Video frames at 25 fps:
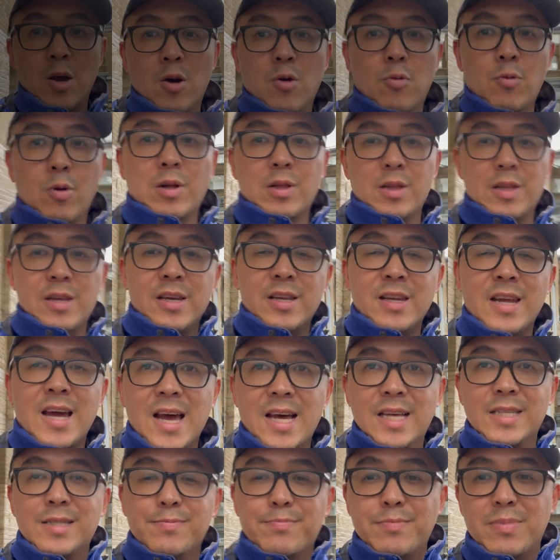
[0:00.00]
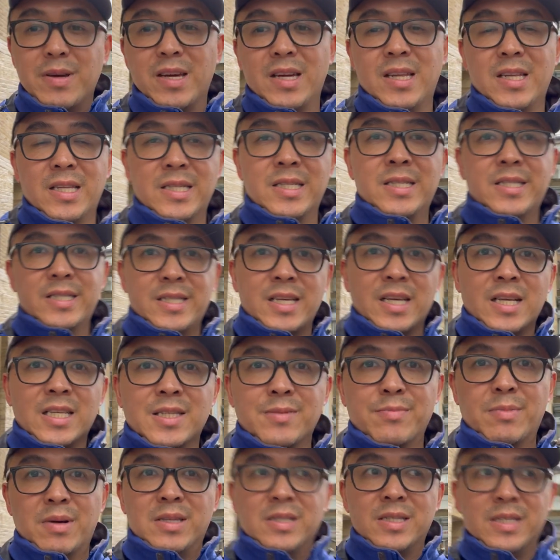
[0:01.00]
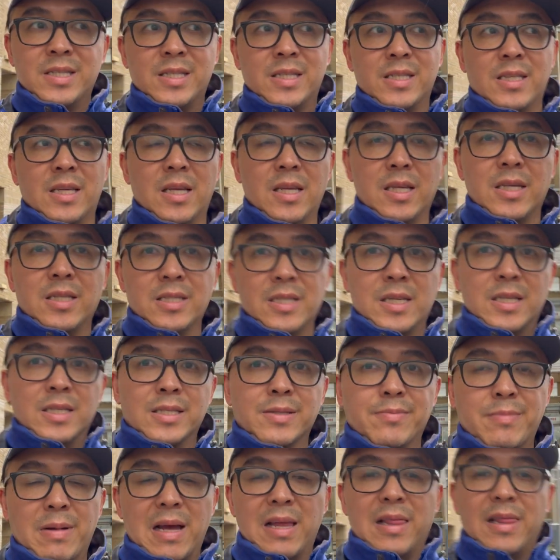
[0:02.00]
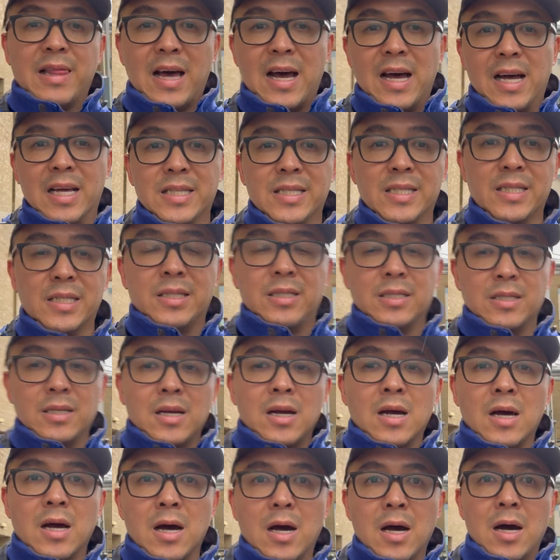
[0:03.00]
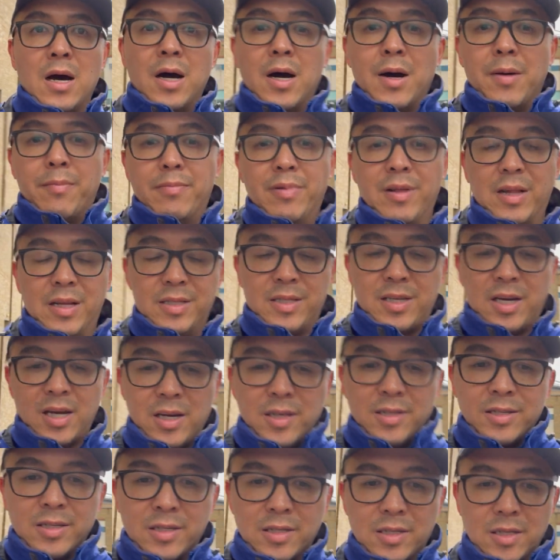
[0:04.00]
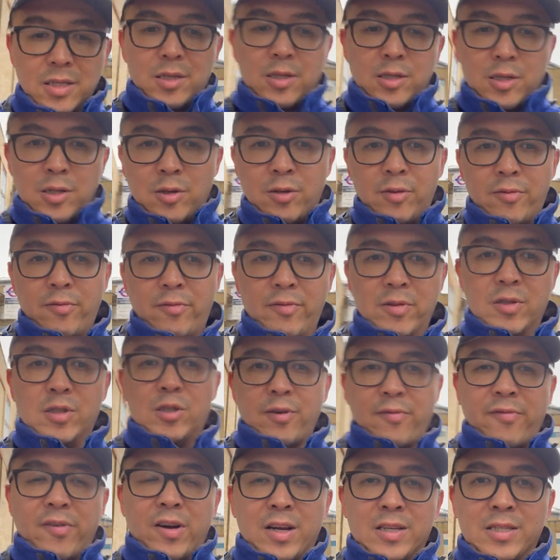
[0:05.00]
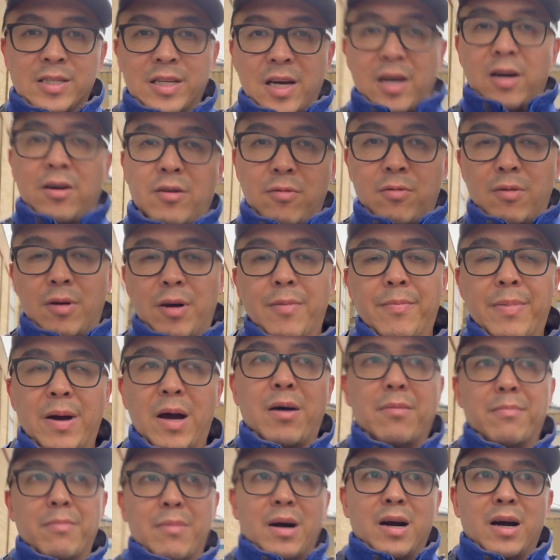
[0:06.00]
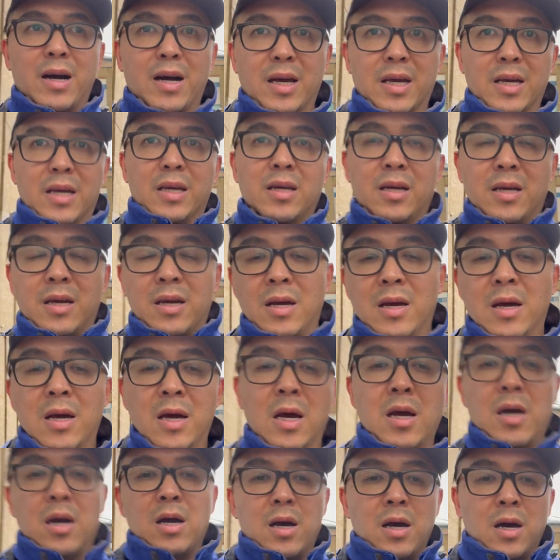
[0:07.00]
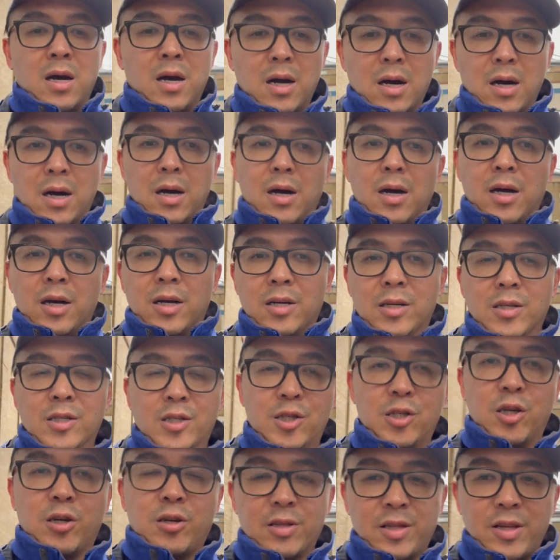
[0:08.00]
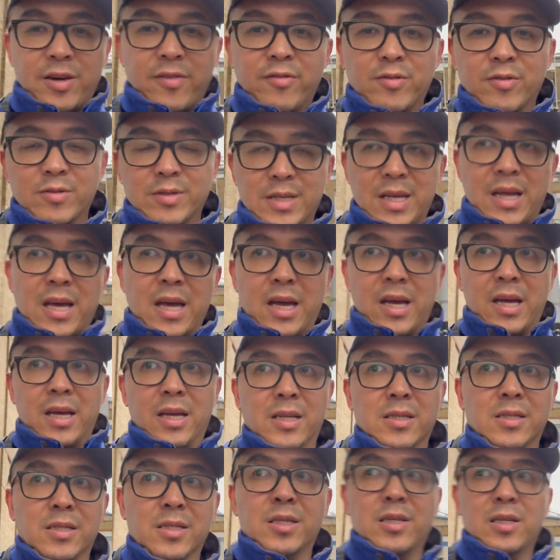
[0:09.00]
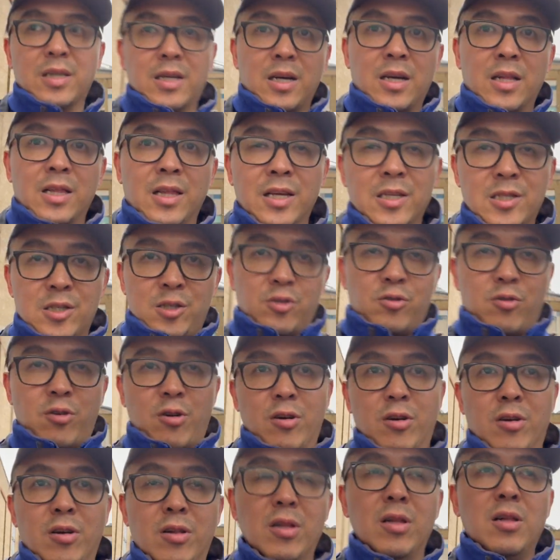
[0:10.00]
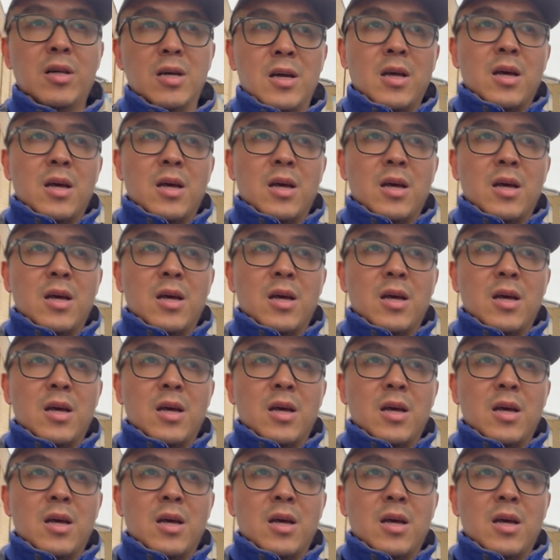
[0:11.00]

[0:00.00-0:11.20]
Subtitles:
Well, it has been 6 months since my last blood test to find out about my sugar levels and cholesterol.